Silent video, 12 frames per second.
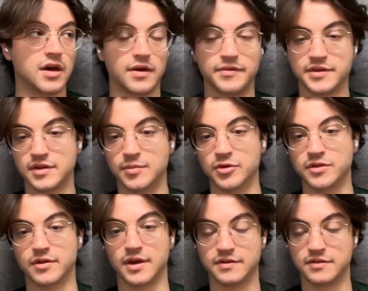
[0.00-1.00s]
Obviously,
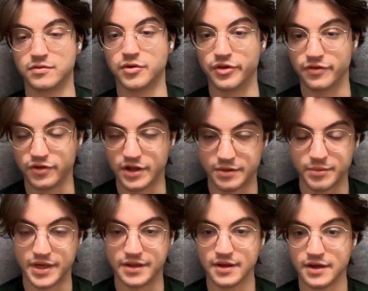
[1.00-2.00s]
Postgres is wonderful
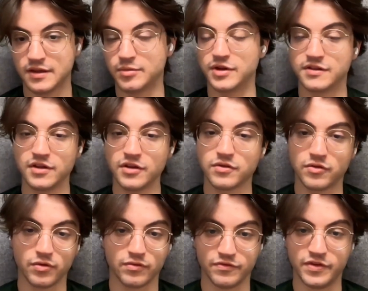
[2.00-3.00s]
at many things, but it's not
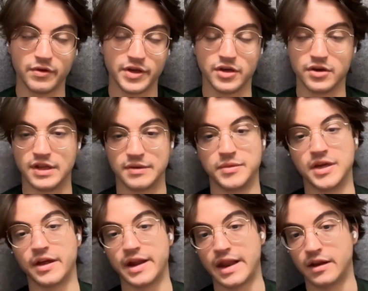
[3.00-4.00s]
very good at
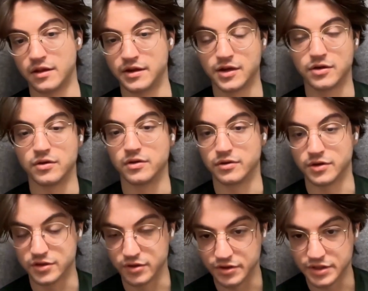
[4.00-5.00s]
being an analytical
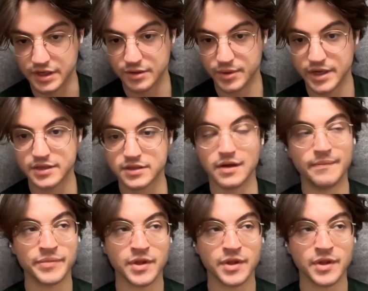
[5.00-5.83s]
or a search database.